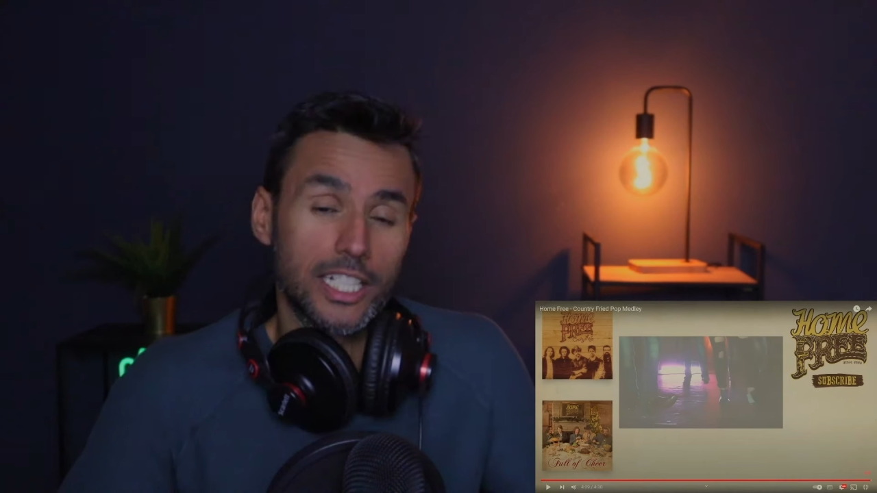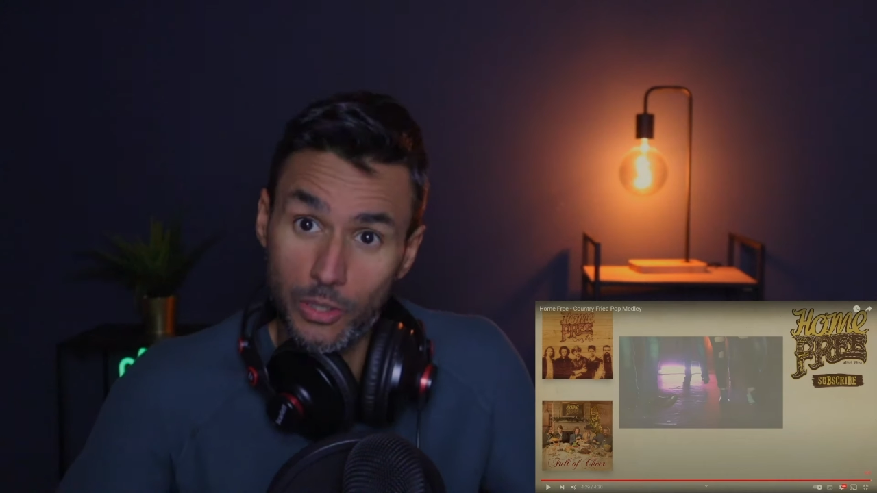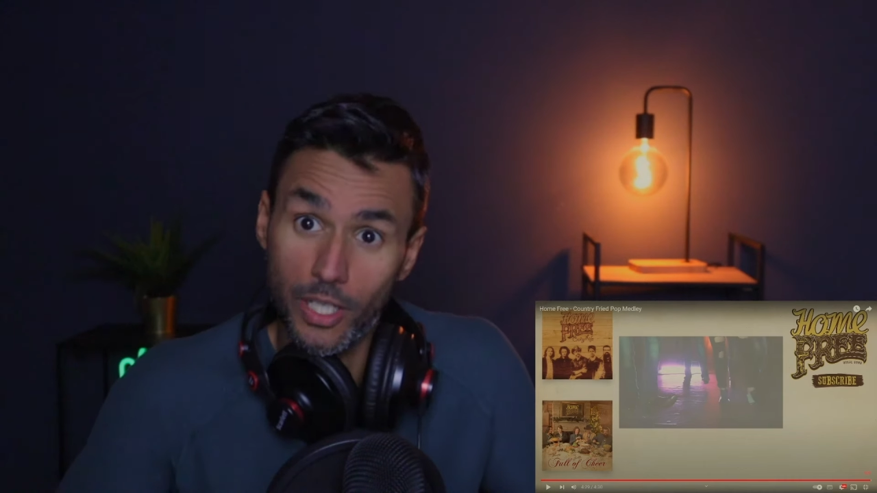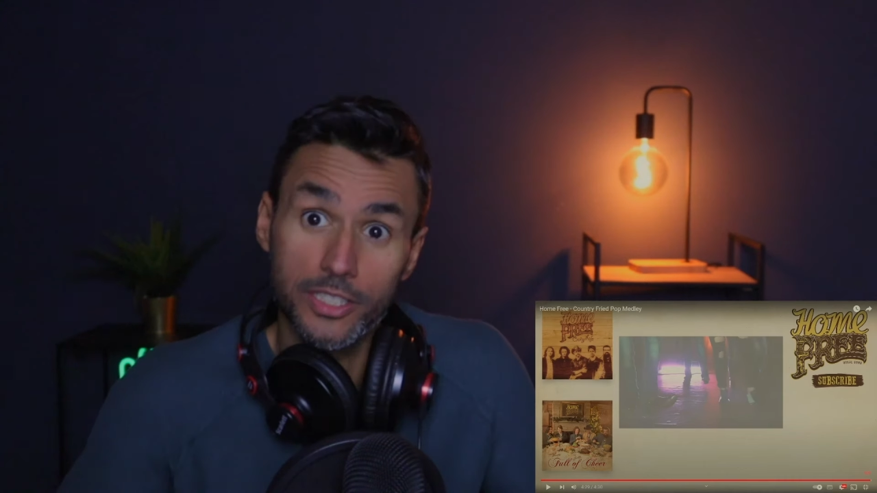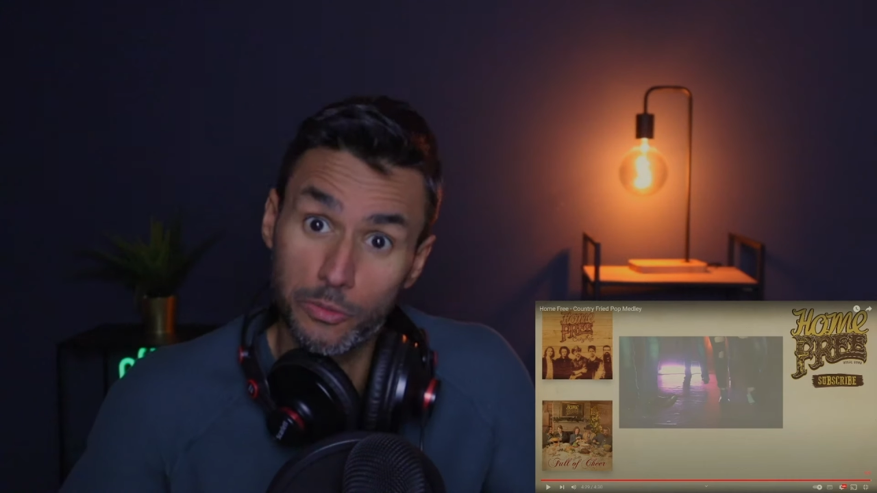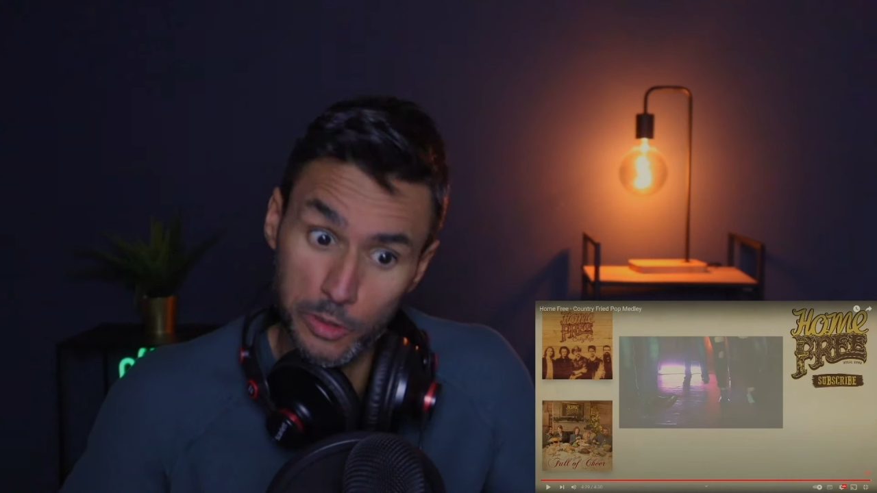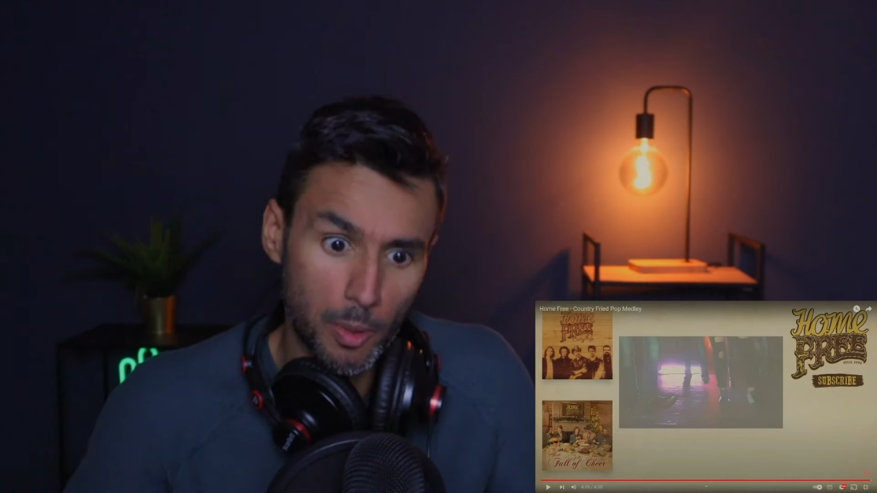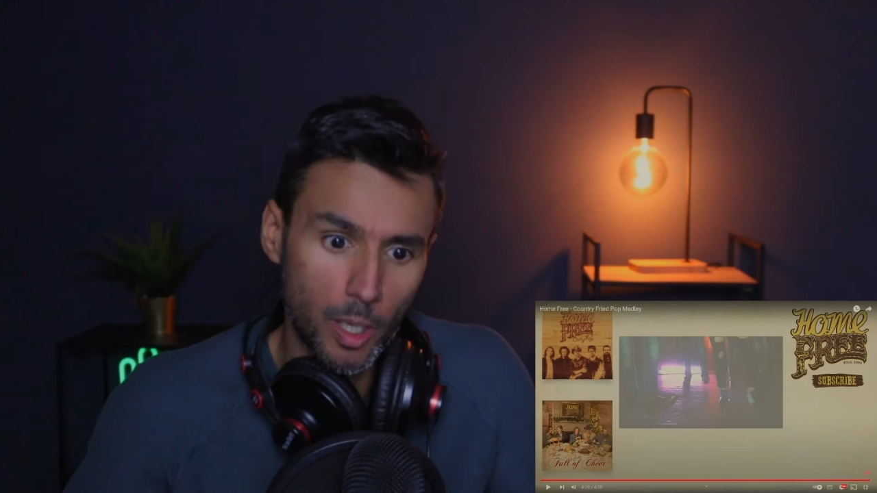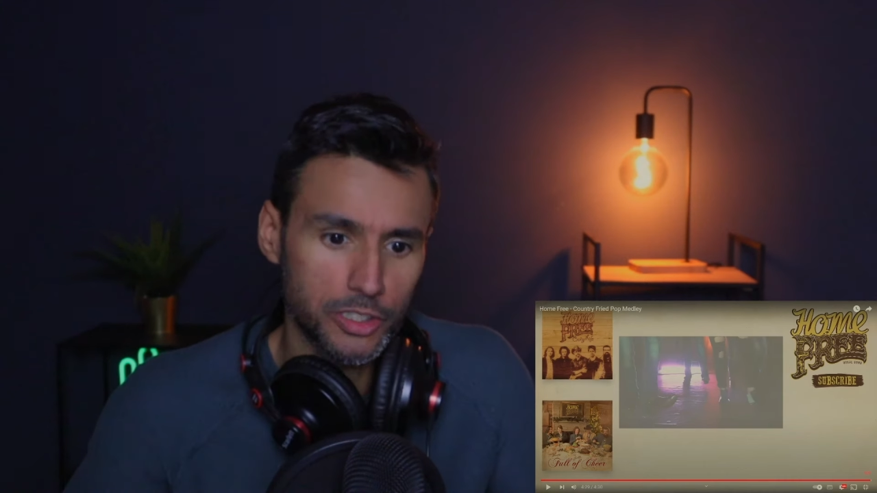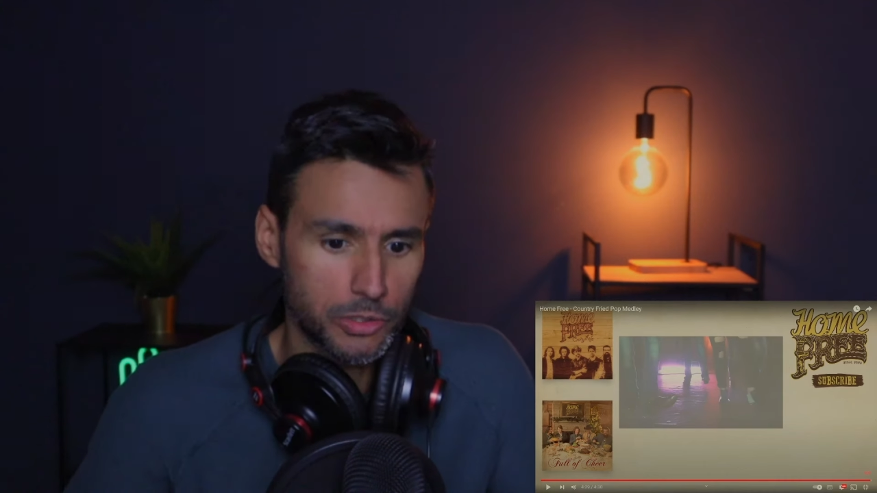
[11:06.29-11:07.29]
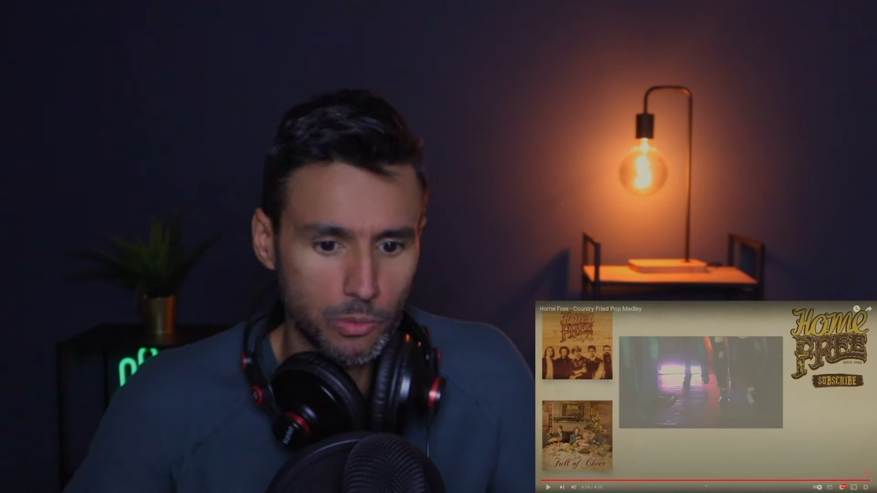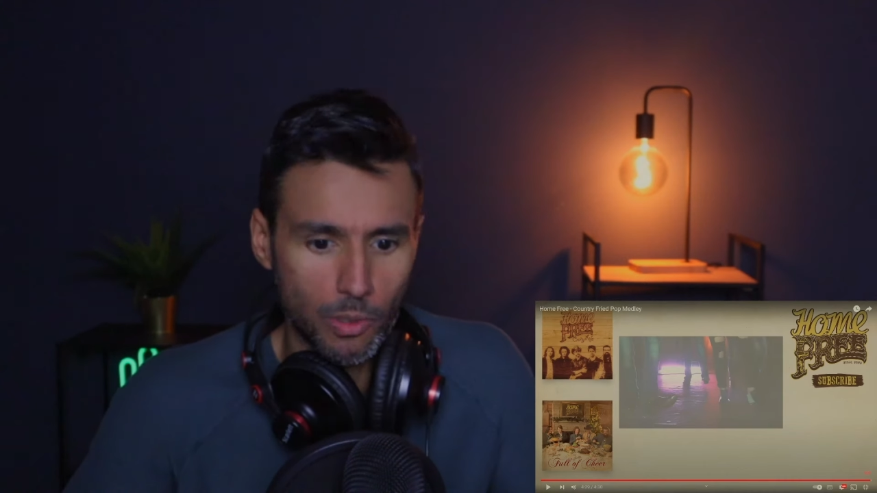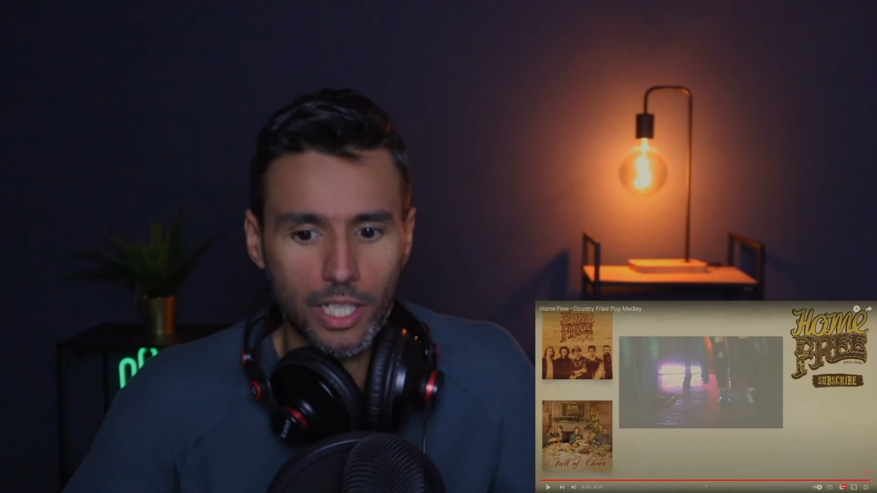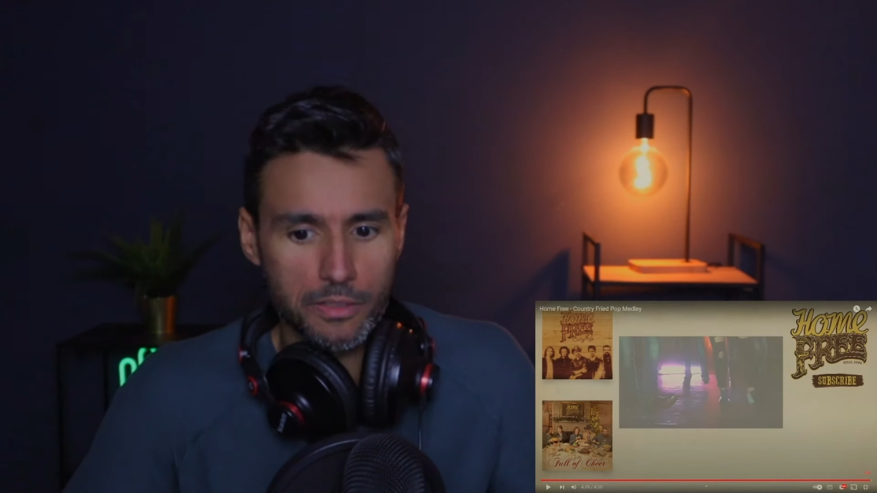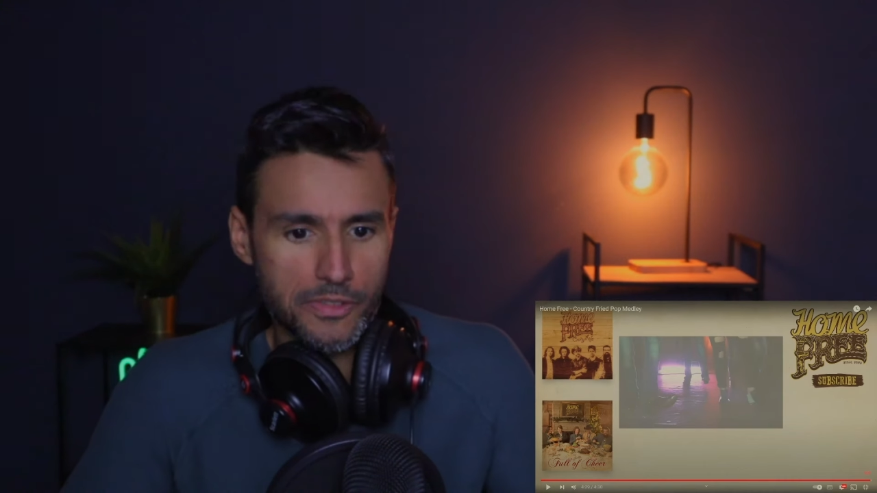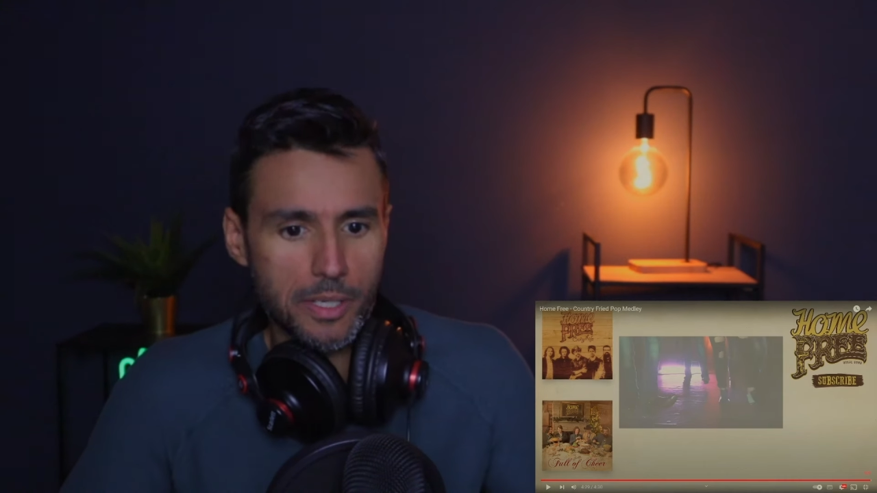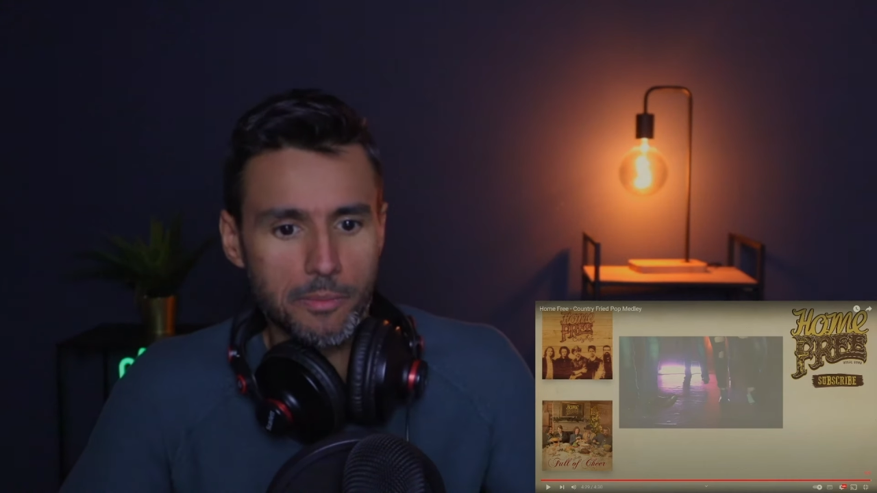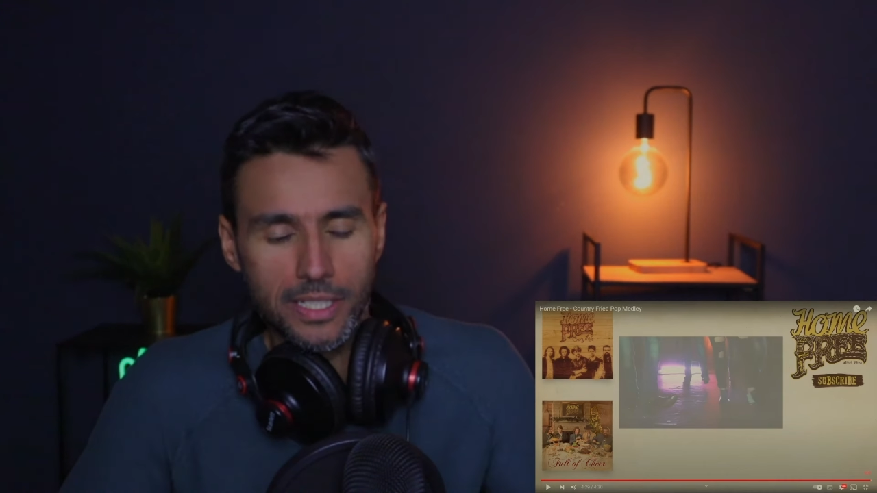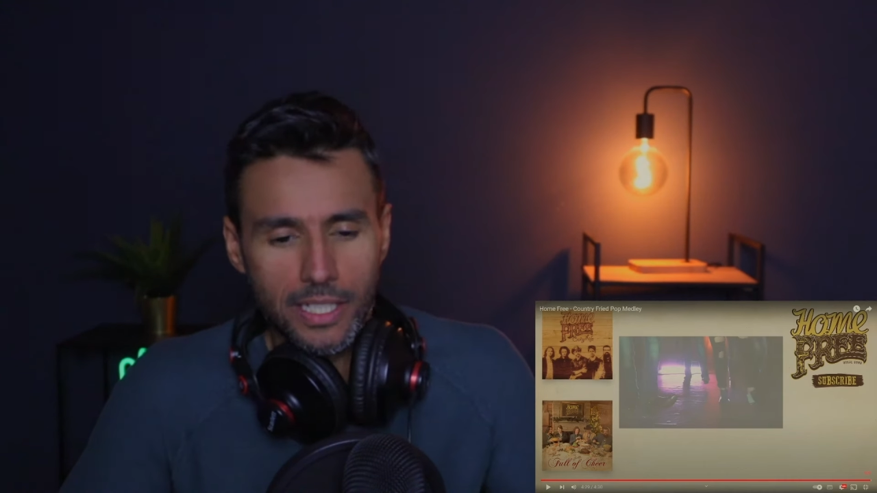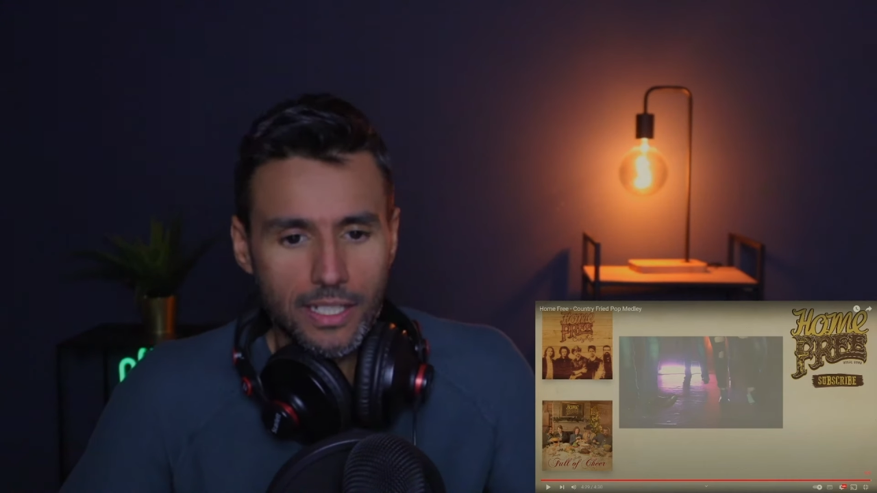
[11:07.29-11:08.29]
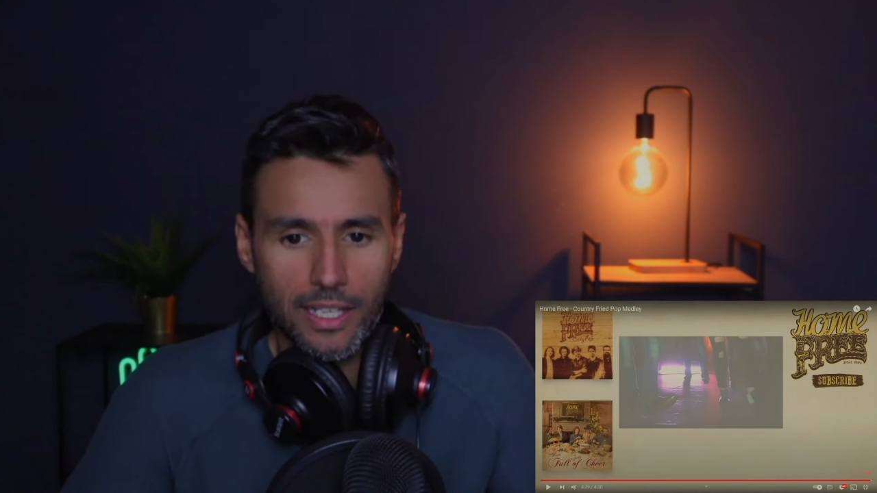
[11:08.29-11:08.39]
I tried to respond to all of them.